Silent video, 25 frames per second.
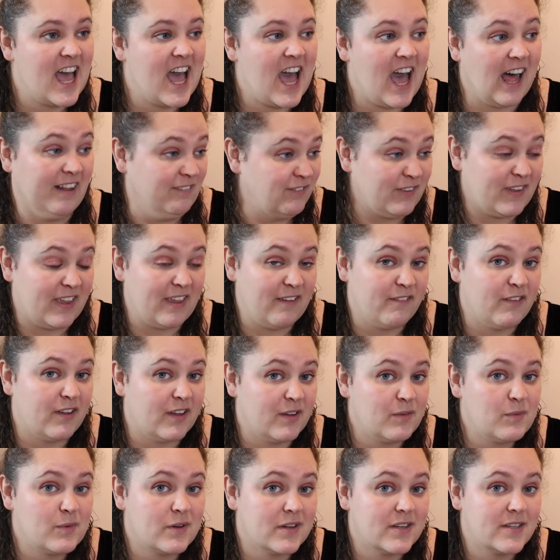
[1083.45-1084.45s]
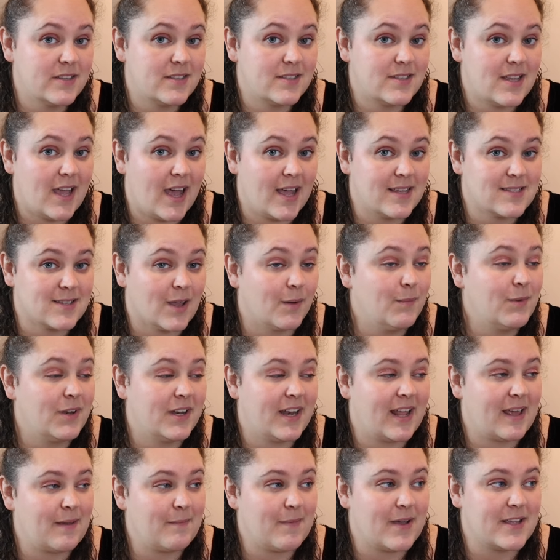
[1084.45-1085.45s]
Ælfgiva was as common a
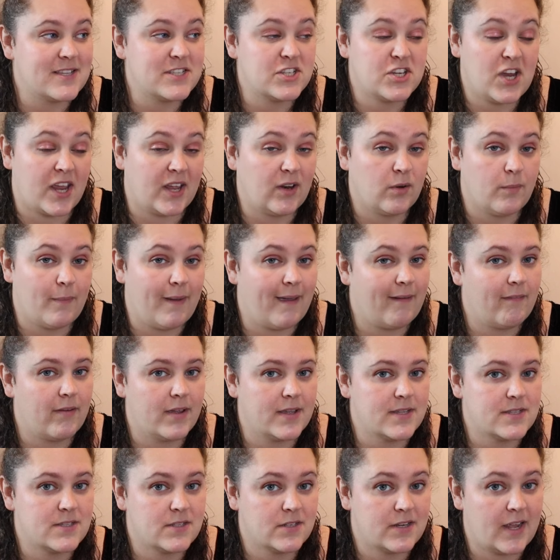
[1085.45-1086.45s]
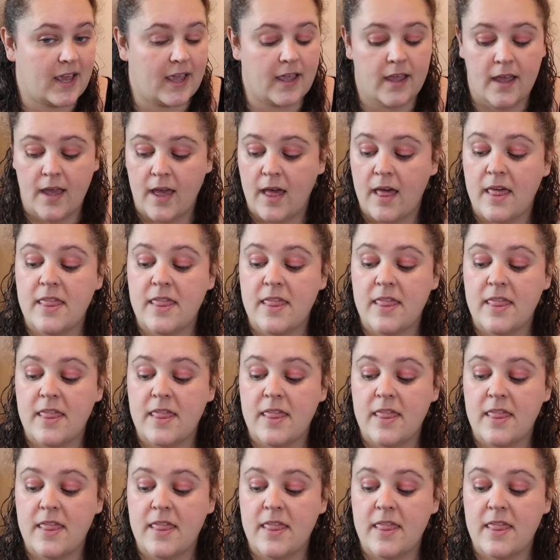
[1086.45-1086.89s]
name as Jane or Mary is today.